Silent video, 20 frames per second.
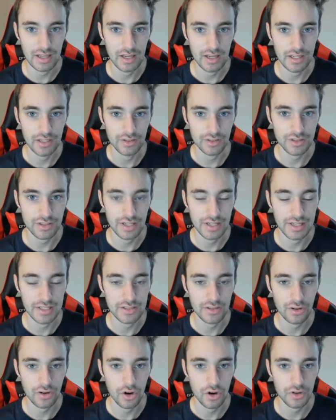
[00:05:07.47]
He looks like
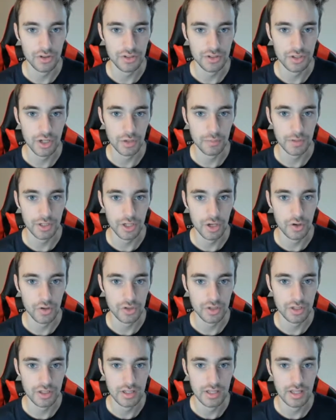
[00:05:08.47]
he's a hard, determined
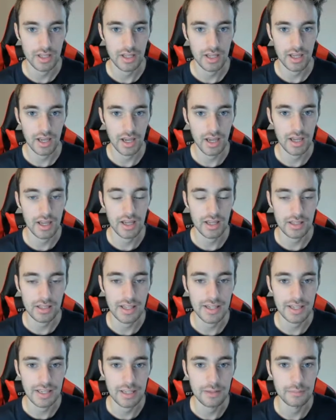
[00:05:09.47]
coach, and I
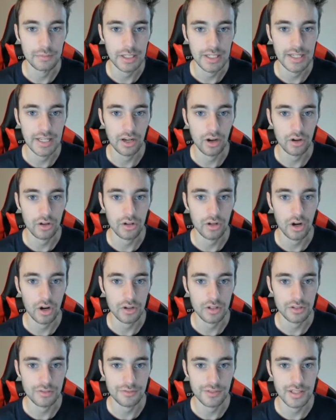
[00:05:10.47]
like him leading
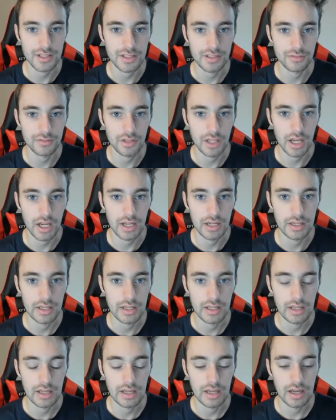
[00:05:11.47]
our defensive line.
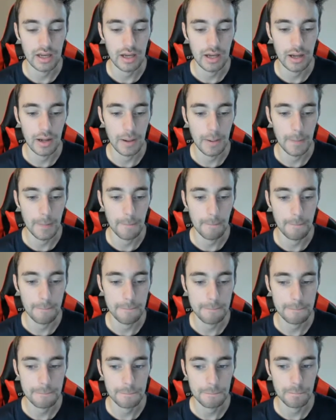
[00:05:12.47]

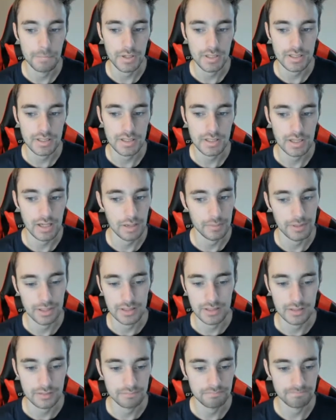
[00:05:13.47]
But I
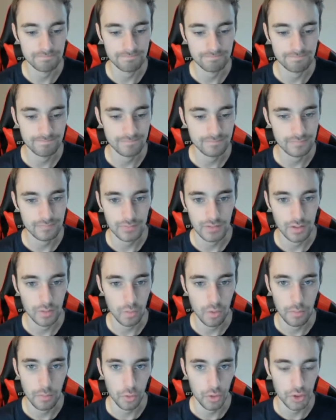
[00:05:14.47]
mean,
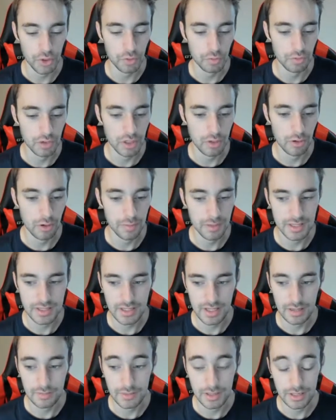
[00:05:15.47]
what more do you really want me to
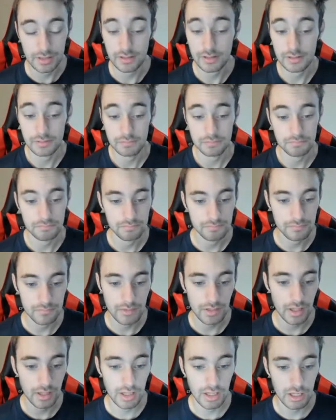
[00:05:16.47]
say? I mean, I
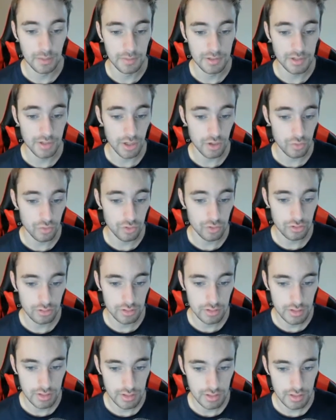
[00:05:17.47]
like him as a coach.
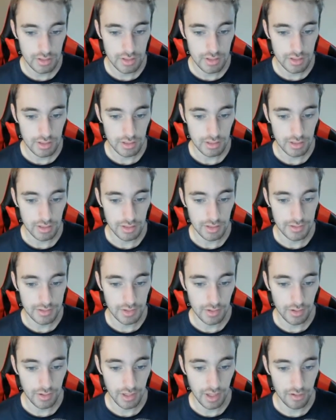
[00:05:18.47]
That's
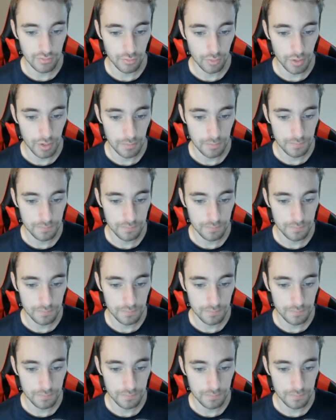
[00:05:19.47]
all I got for you.